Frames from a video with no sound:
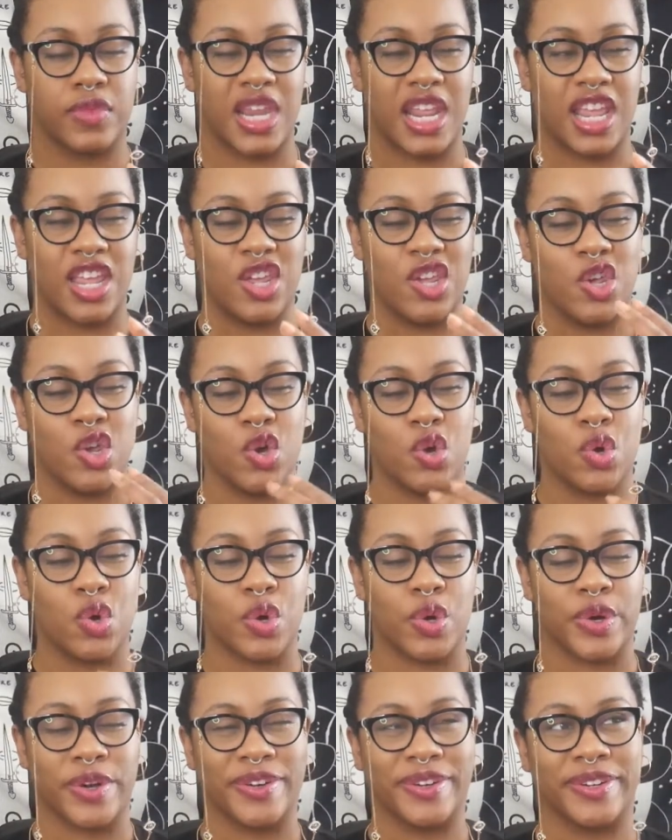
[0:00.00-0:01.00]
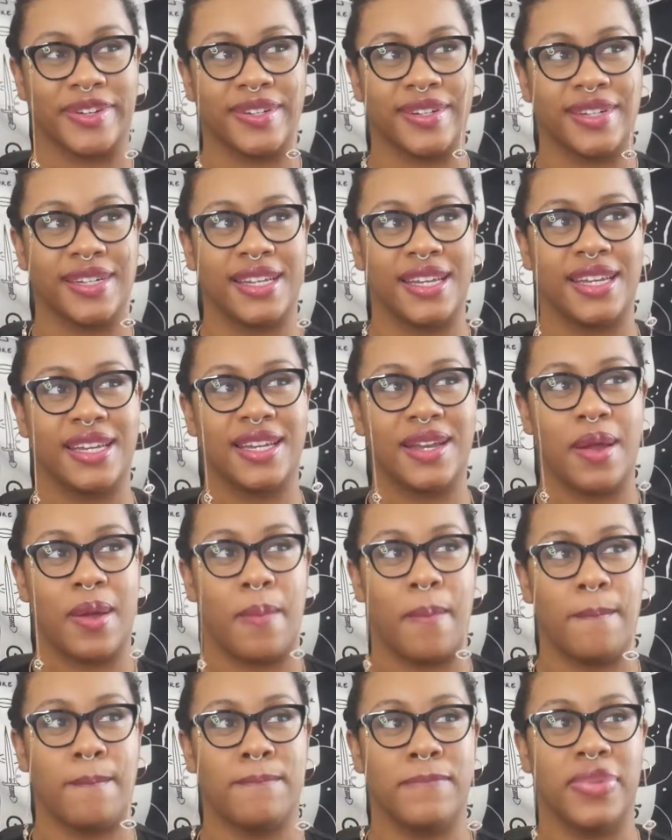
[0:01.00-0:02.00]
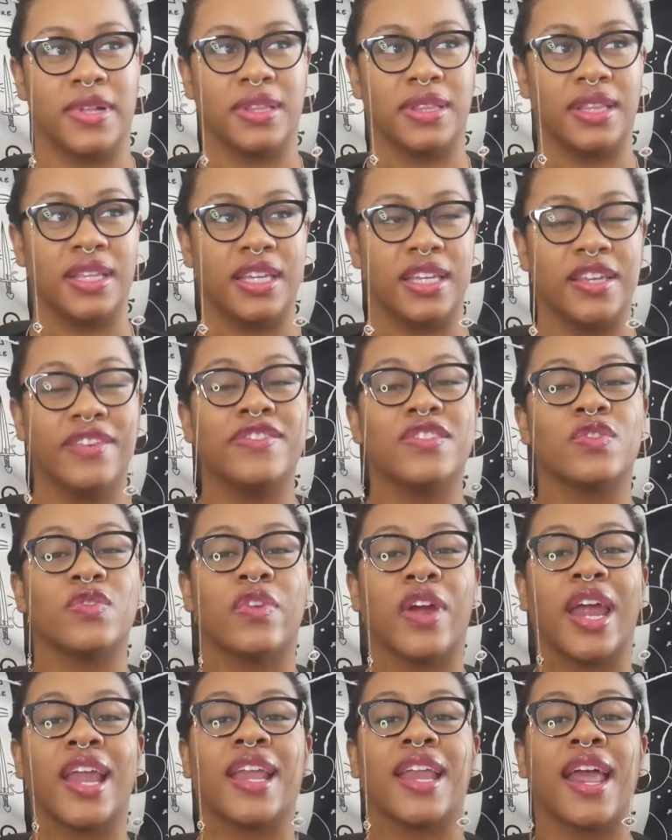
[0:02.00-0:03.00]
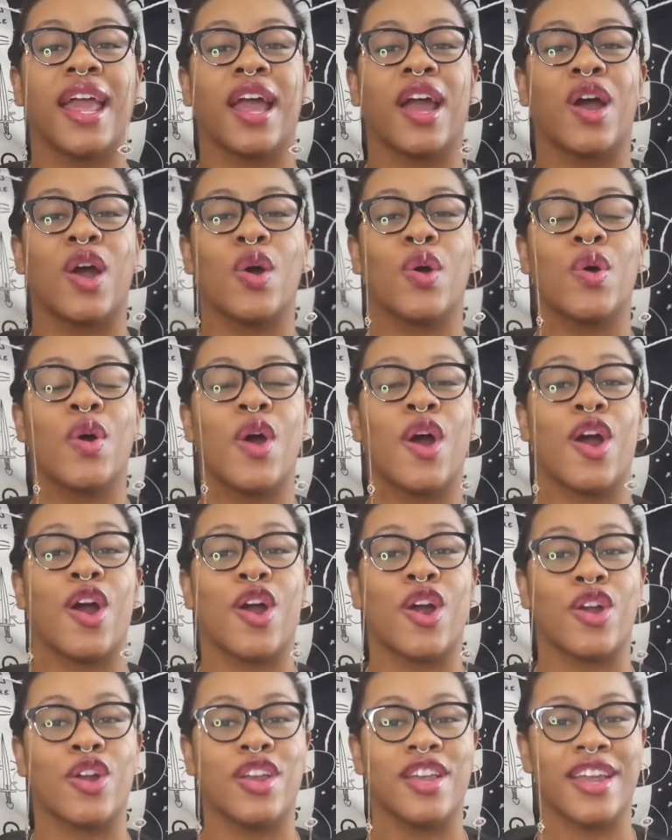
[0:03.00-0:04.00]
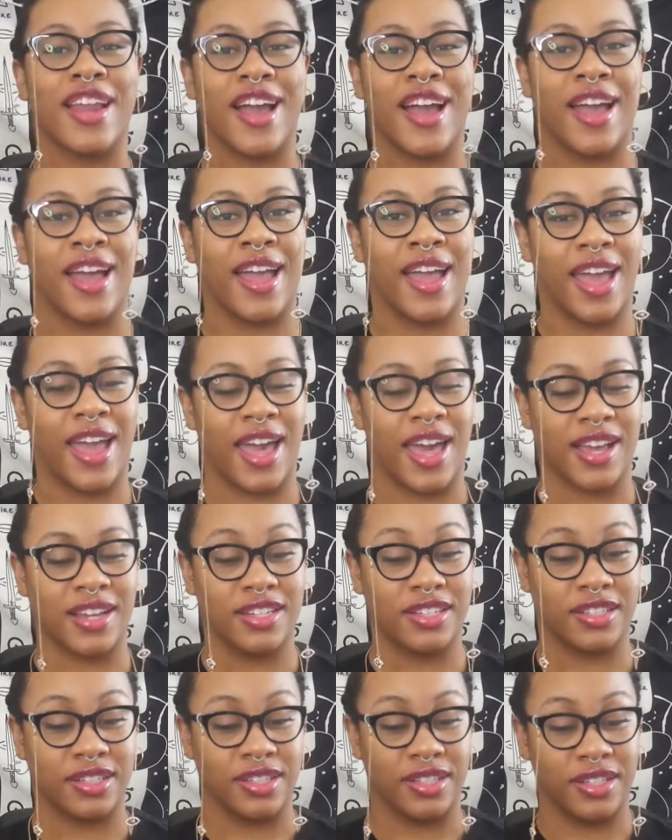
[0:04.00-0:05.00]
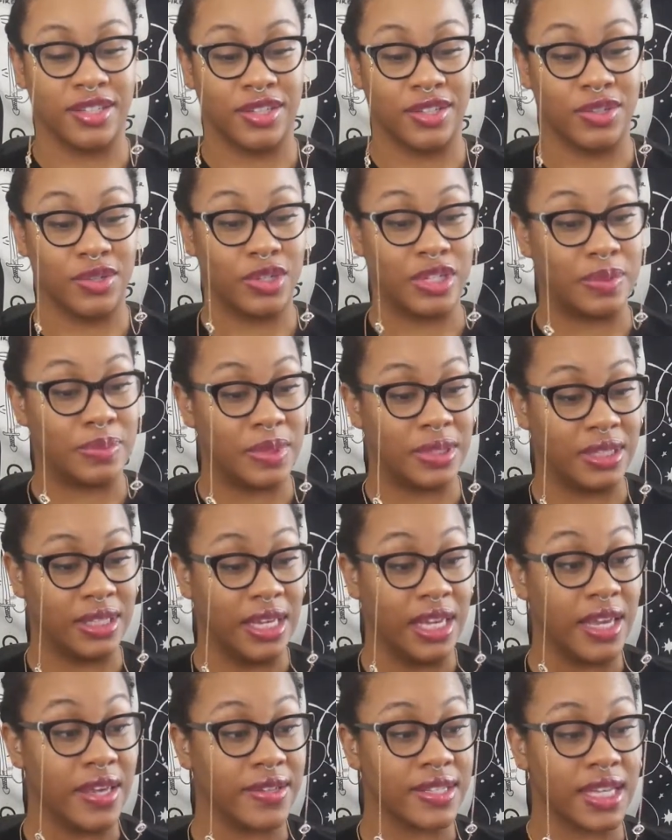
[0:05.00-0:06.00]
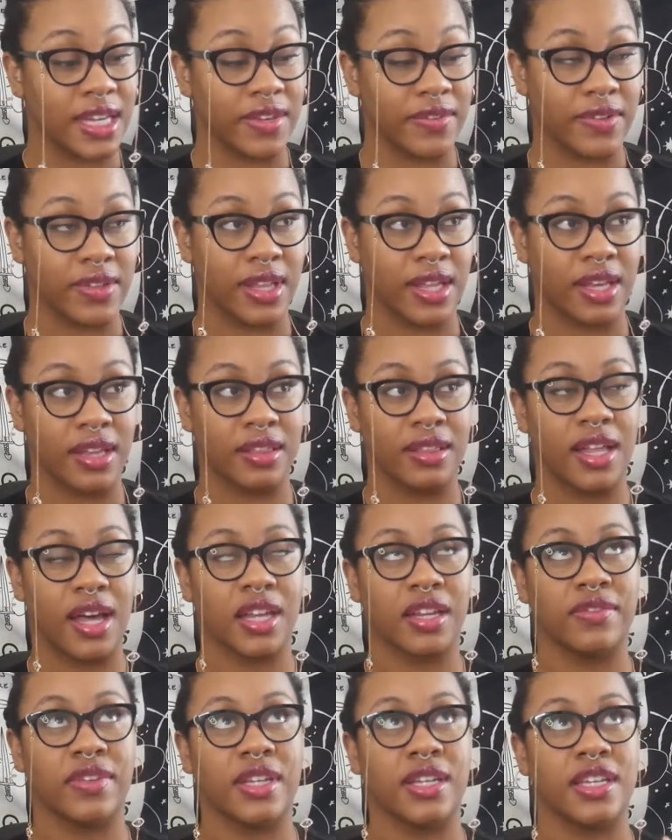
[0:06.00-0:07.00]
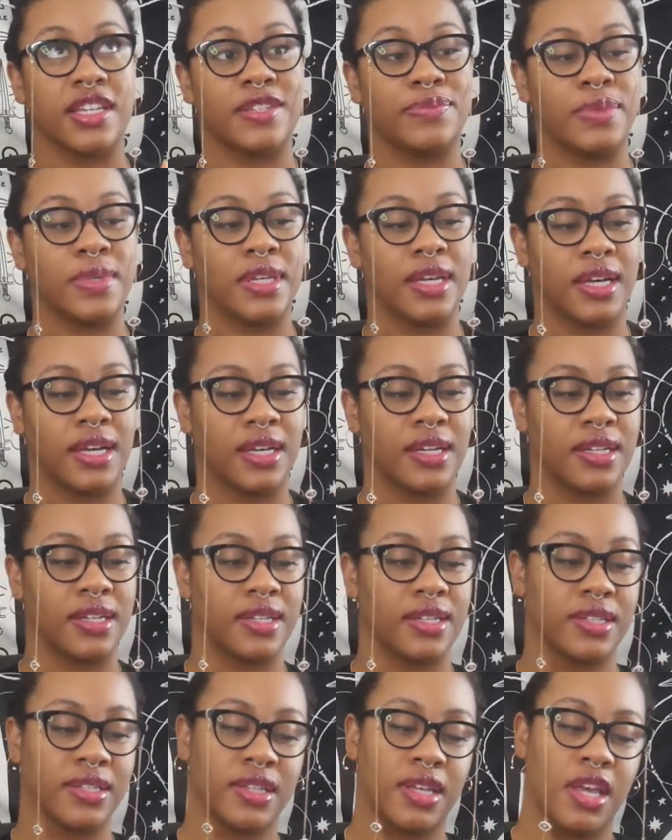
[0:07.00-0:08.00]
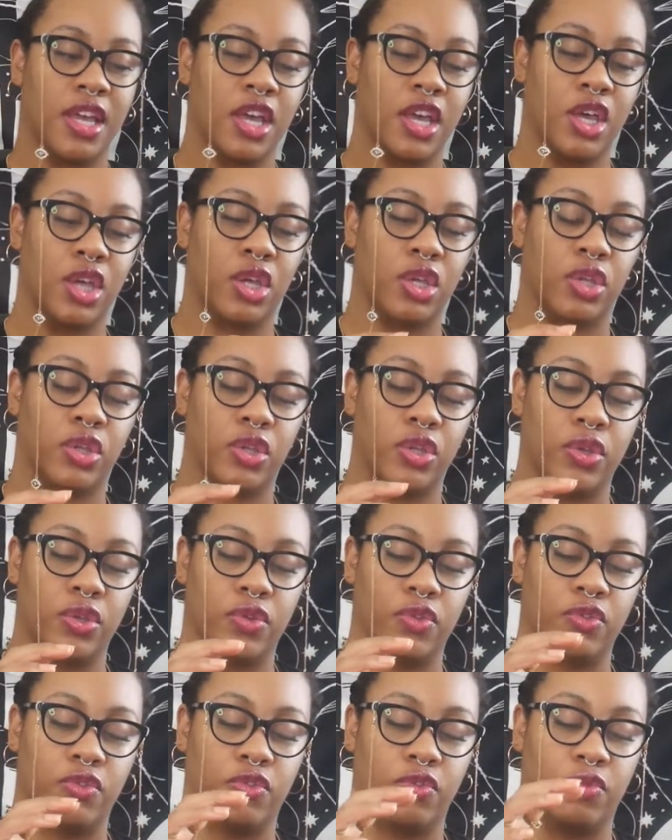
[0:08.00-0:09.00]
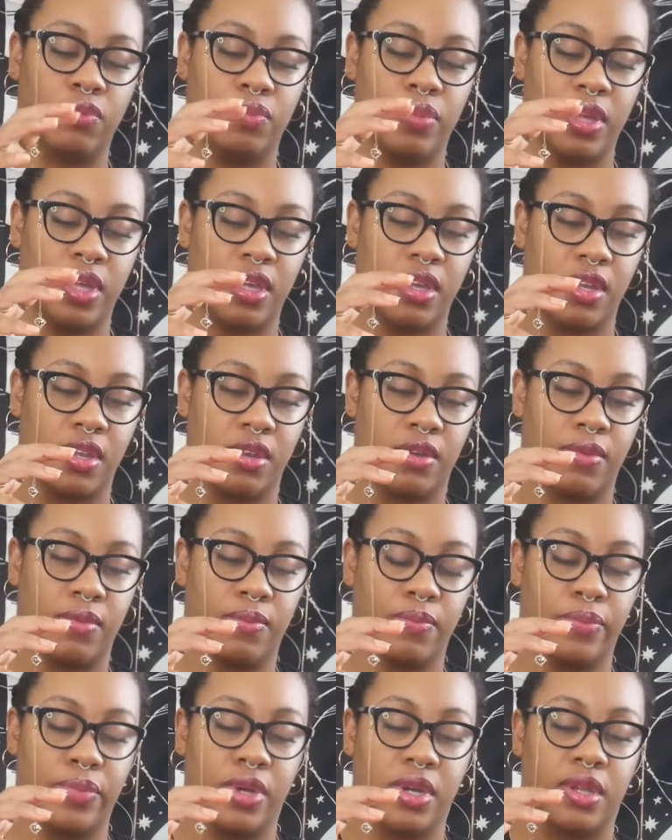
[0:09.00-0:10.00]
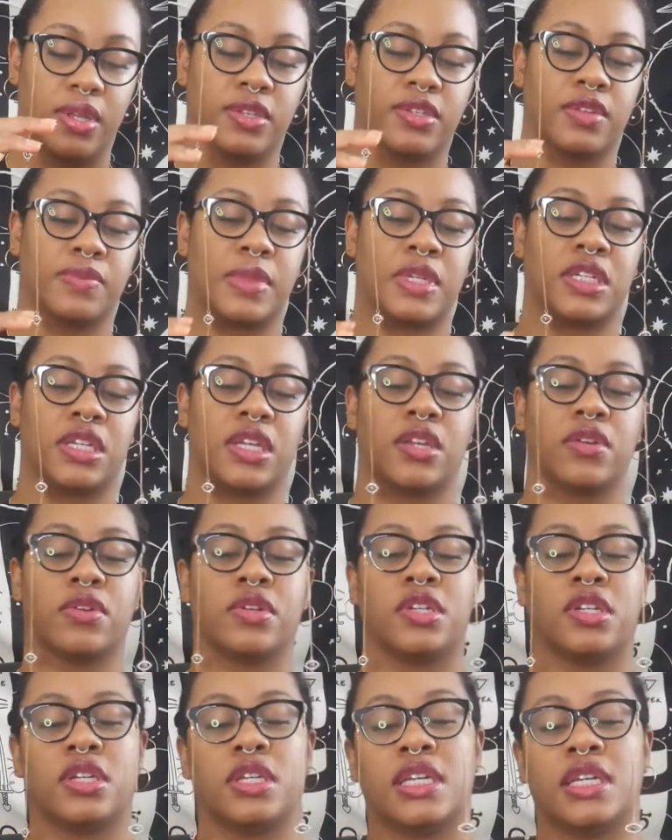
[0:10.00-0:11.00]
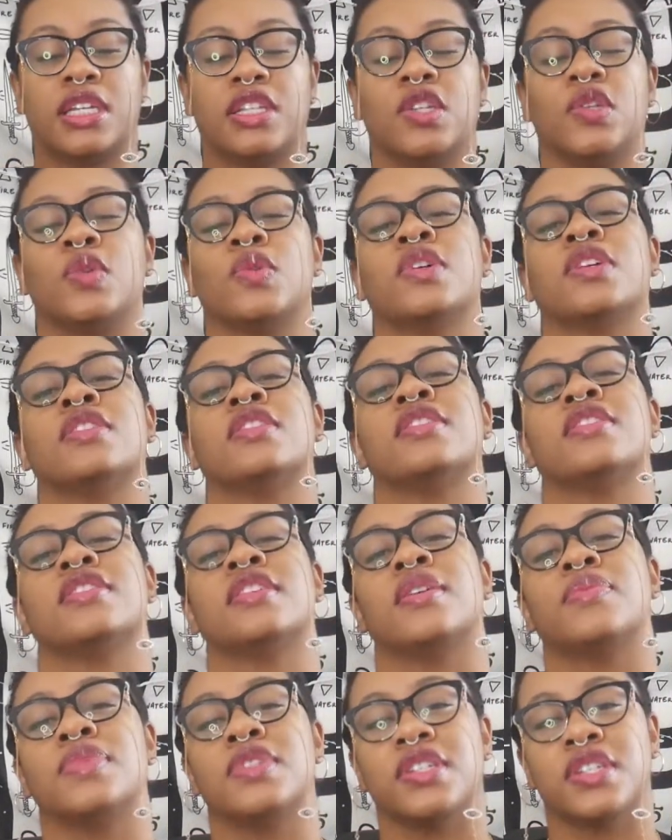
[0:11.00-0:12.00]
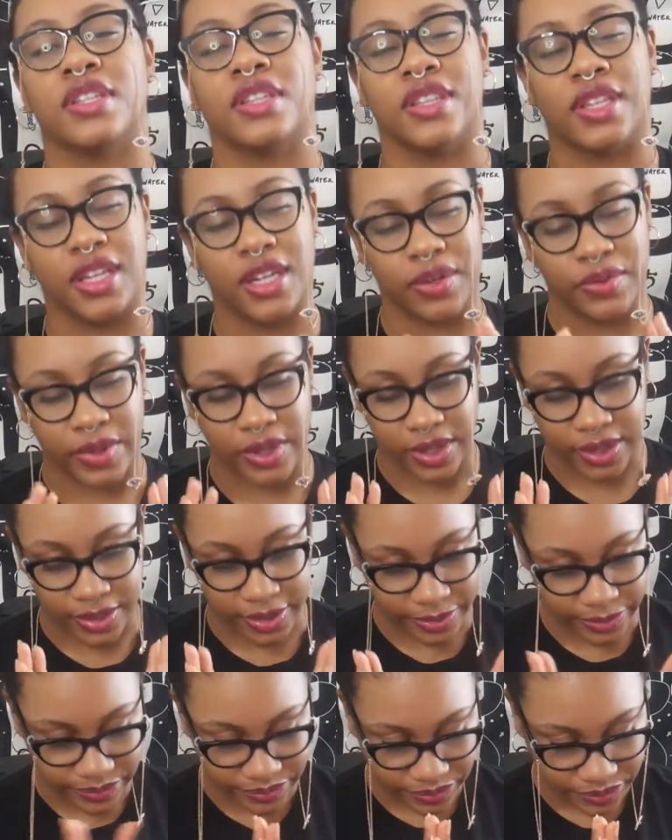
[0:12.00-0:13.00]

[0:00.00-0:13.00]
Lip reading: your beliefs right now are not actually your beliefs. I feel like a lot of it is because you've been putting so much energy into consumption. There we go.